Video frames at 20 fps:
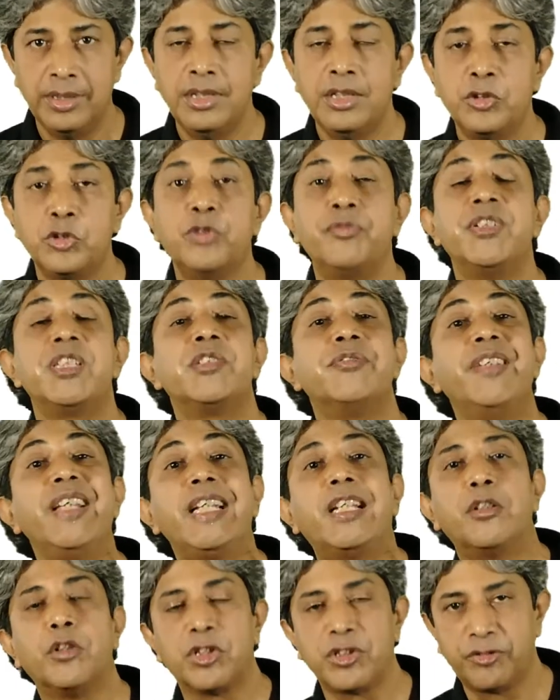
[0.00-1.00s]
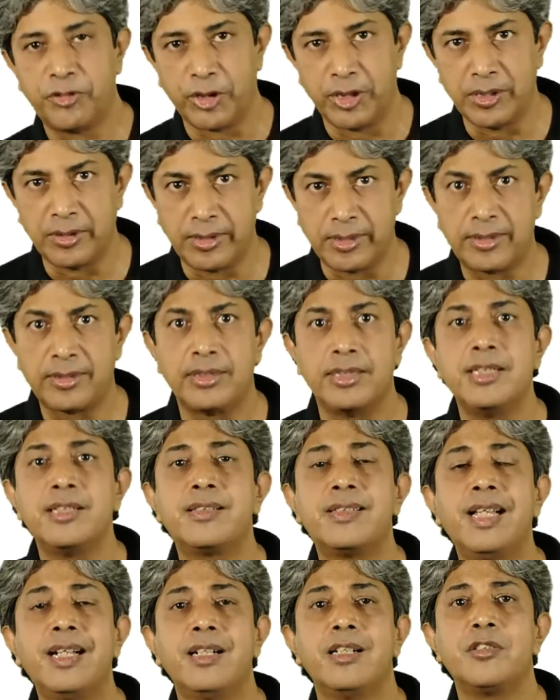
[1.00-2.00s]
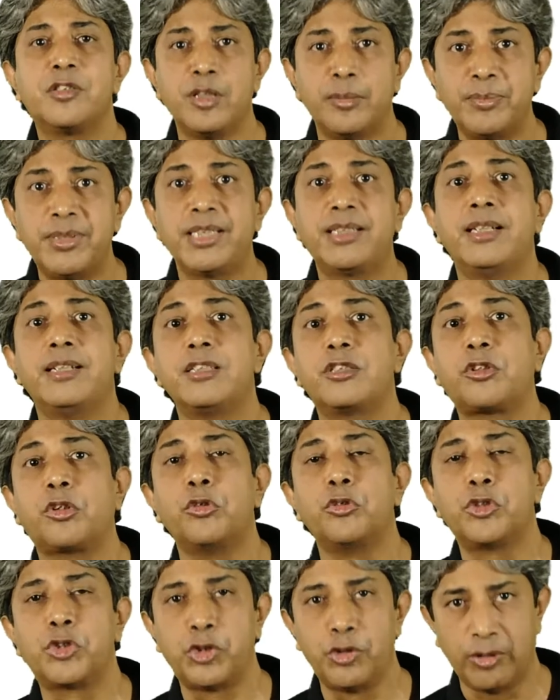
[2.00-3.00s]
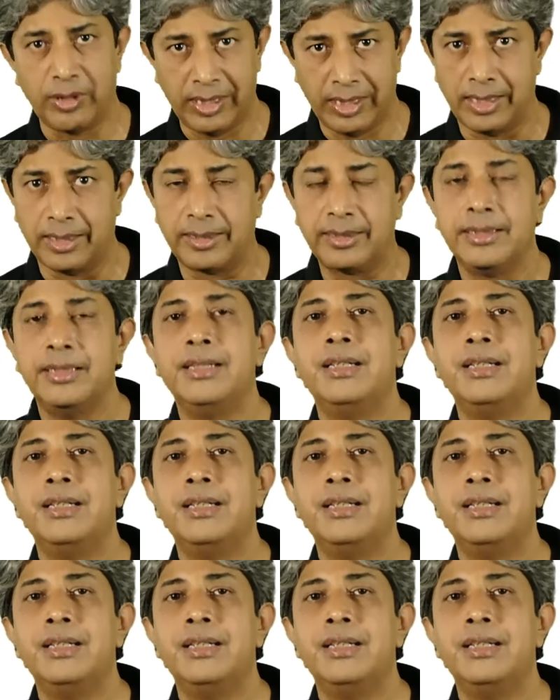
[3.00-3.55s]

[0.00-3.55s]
So if it's weight loss, for instance, is that a subject that is close to your heart?